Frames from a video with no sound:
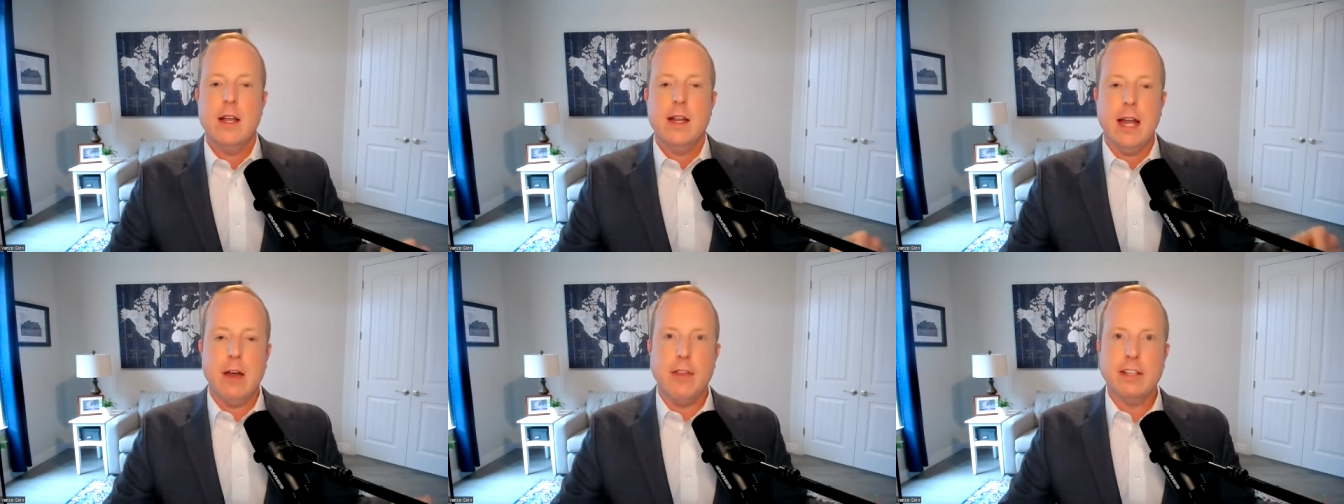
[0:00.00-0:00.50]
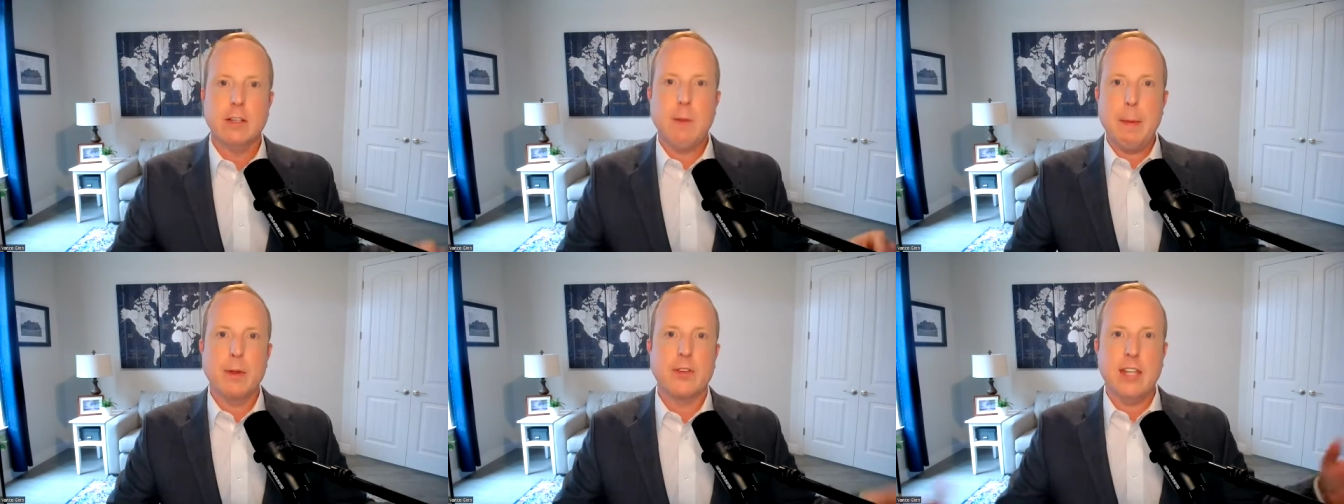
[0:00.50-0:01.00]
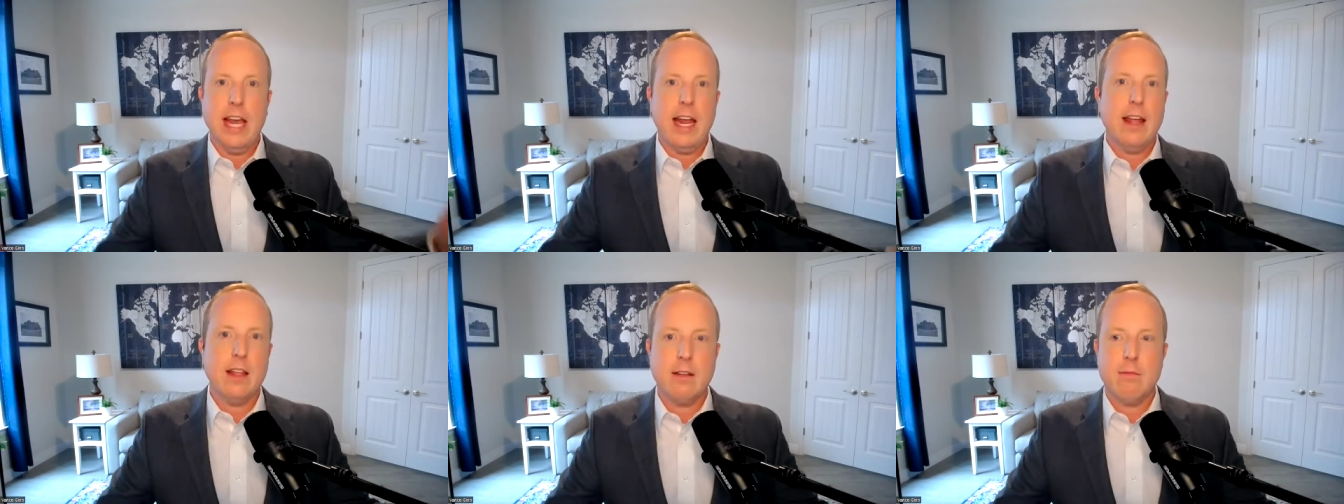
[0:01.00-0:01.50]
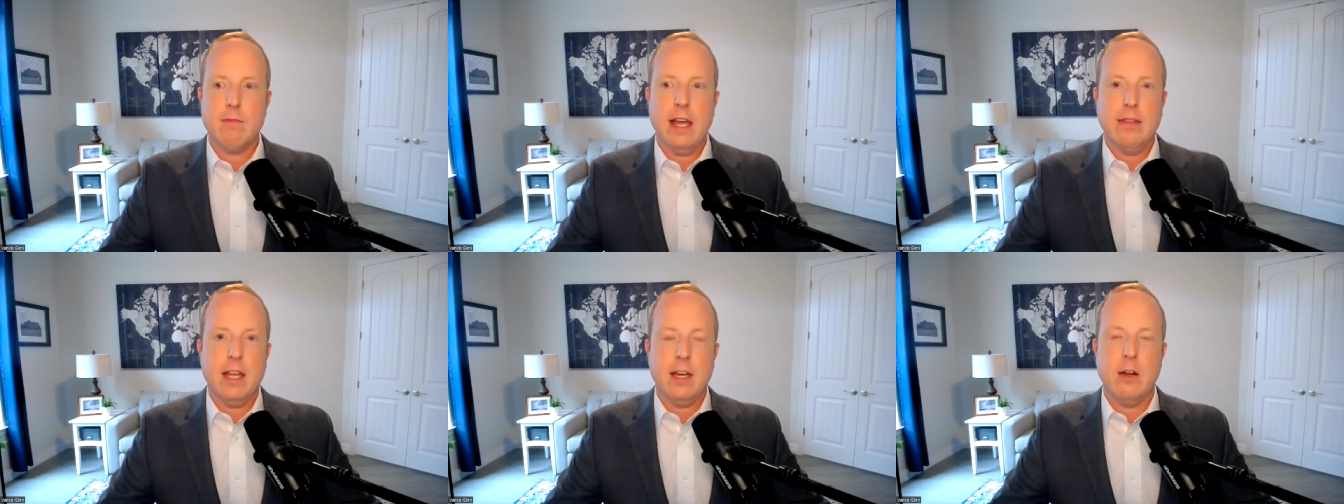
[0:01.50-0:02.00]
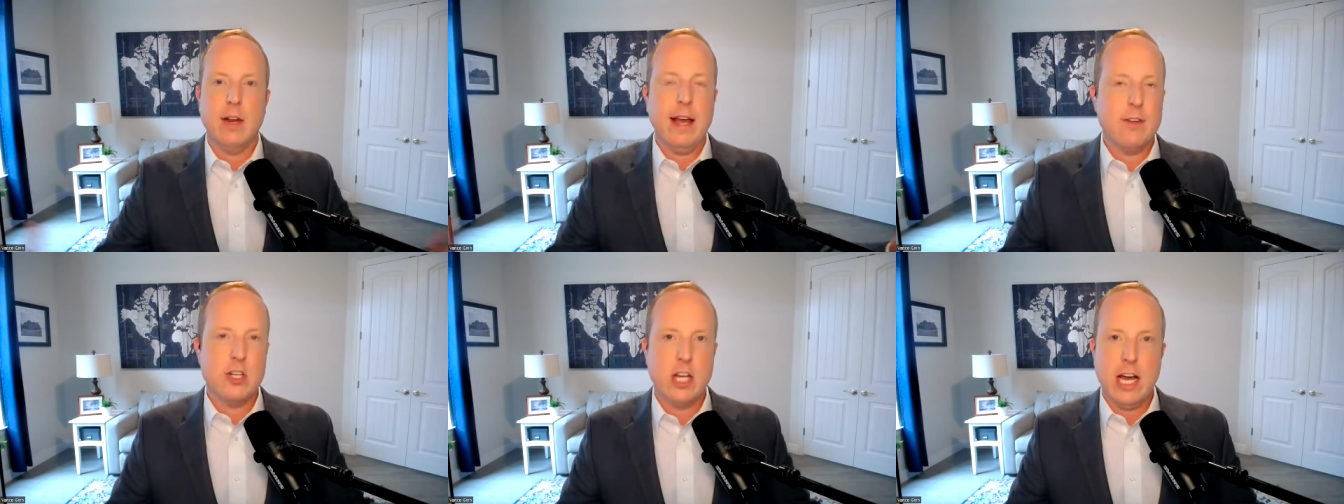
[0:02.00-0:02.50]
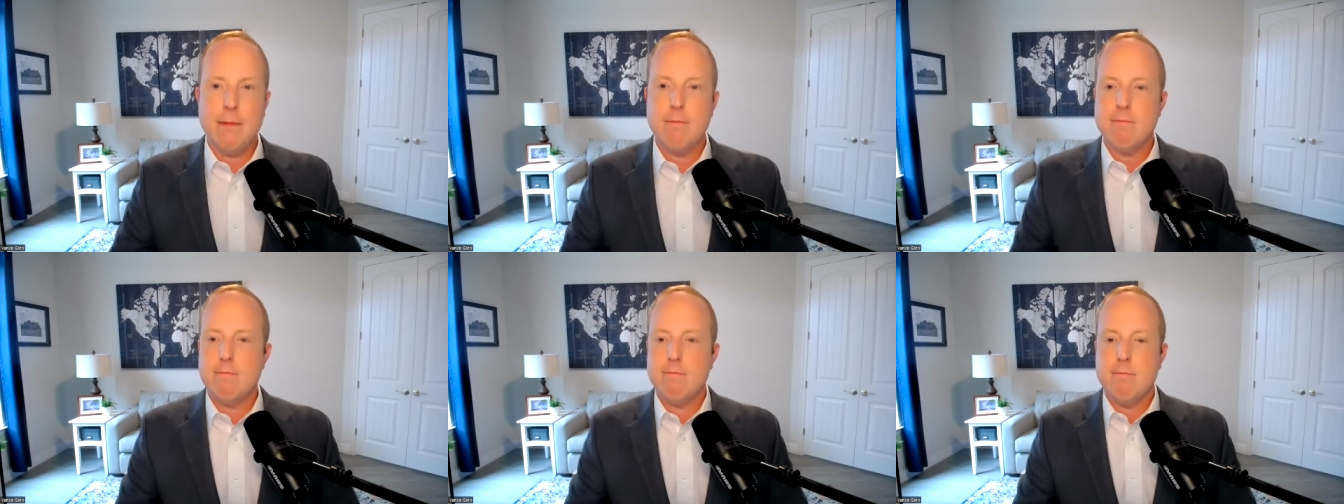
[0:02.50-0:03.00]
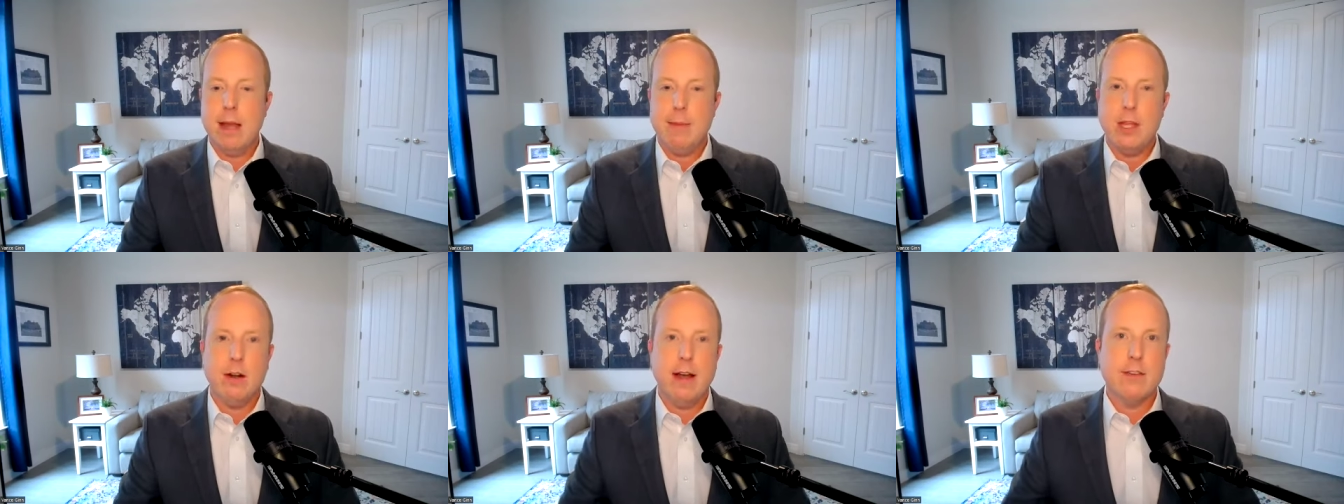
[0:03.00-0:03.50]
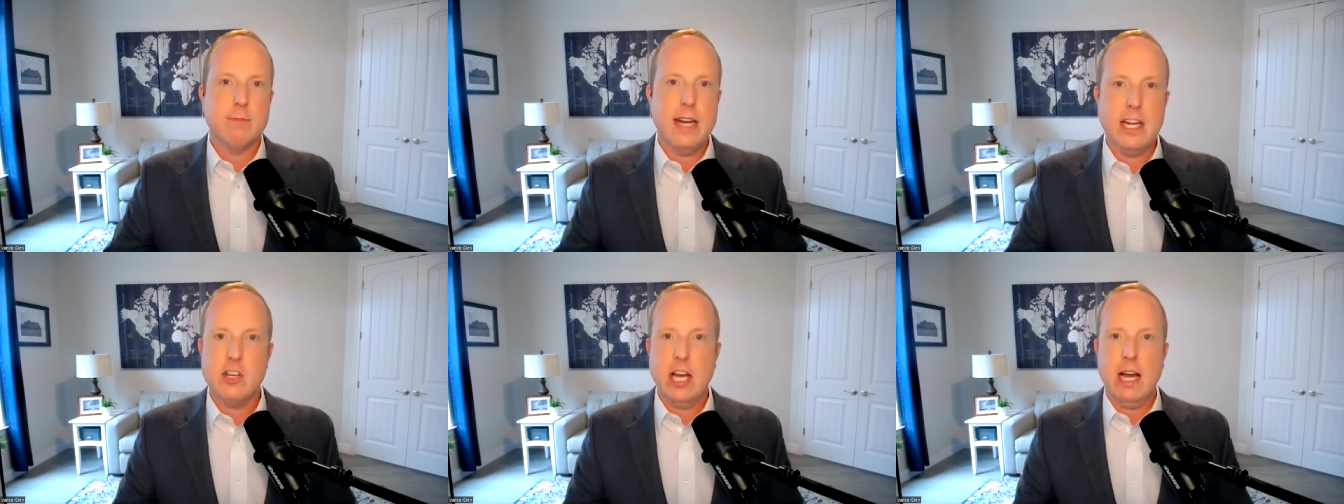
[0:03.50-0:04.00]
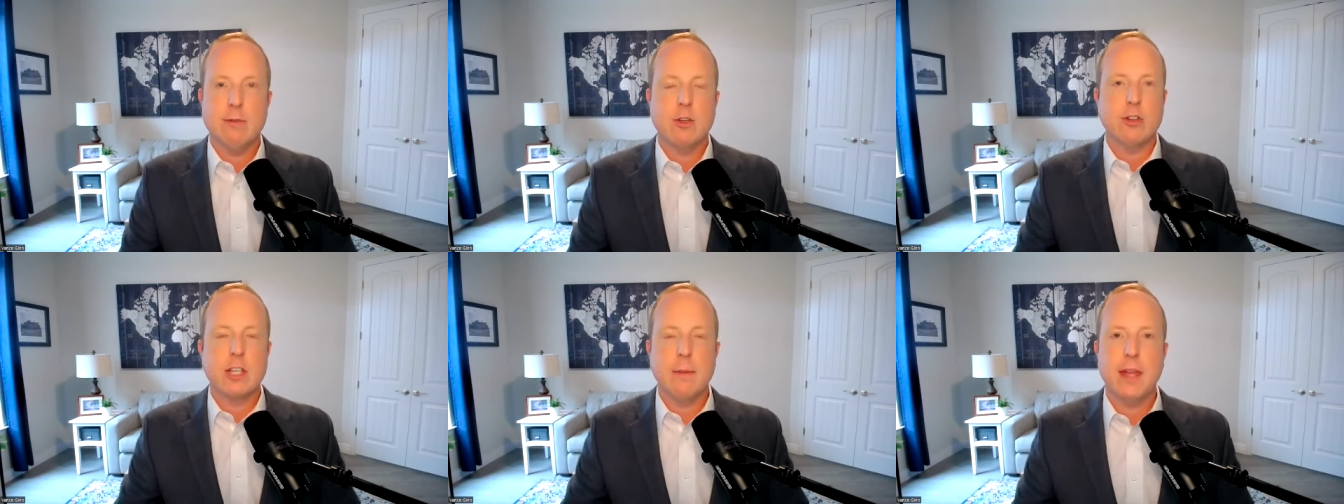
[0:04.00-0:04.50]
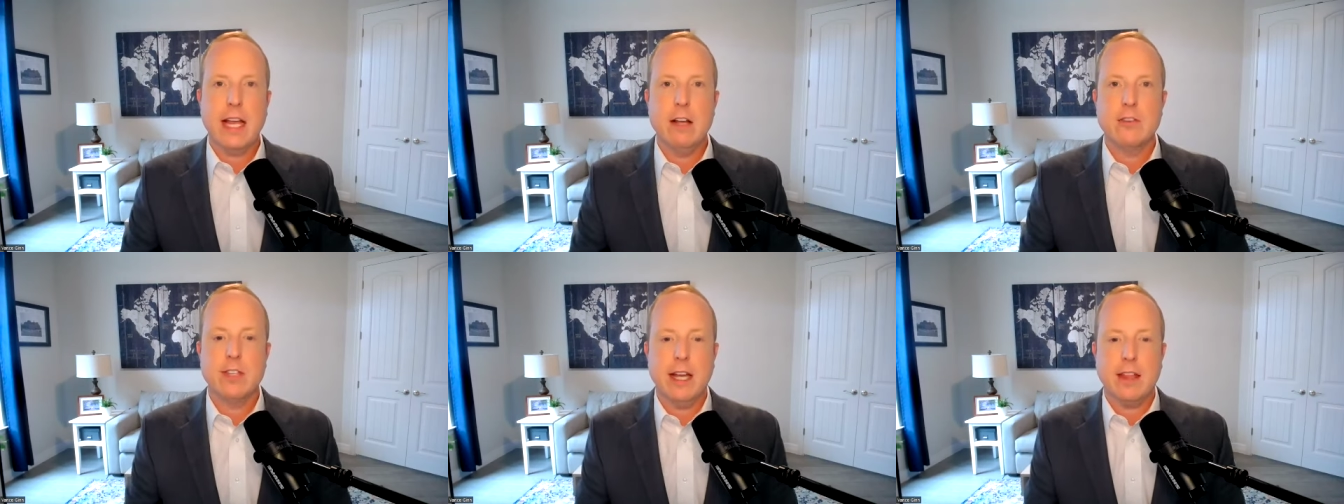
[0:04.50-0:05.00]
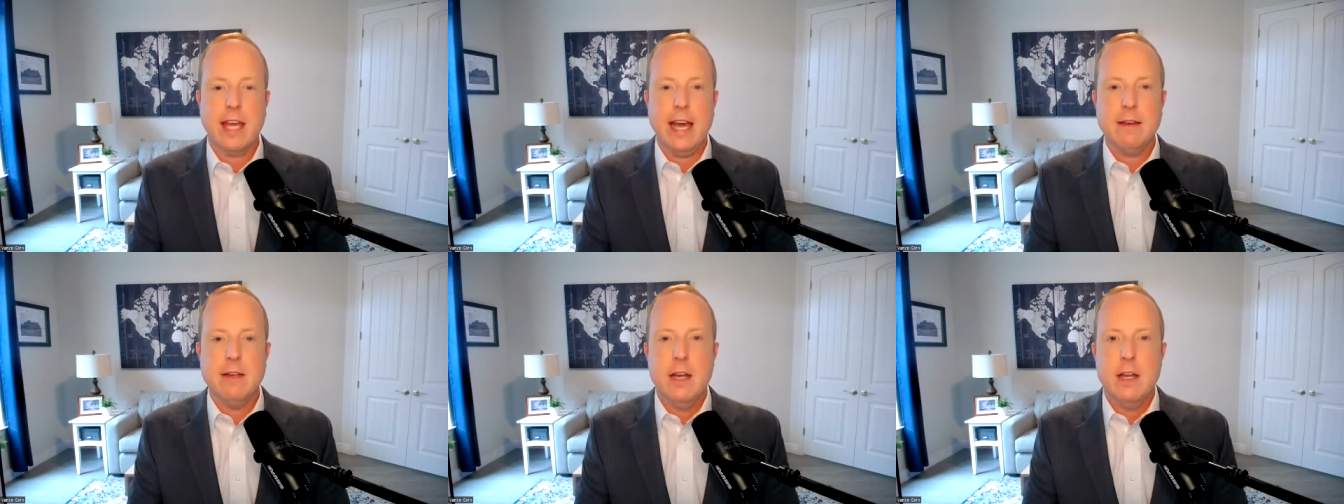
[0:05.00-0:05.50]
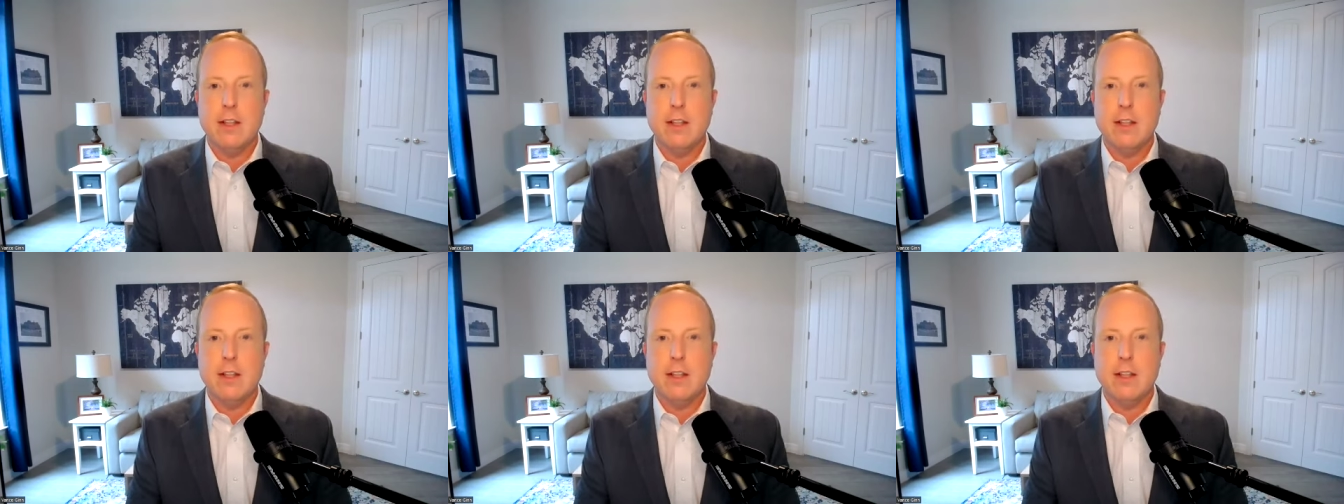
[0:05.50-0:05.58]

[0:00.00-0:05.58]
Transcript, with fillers: Now, this is people saying that they don't have a job. Maybe they don't have as many jobs or something else like that.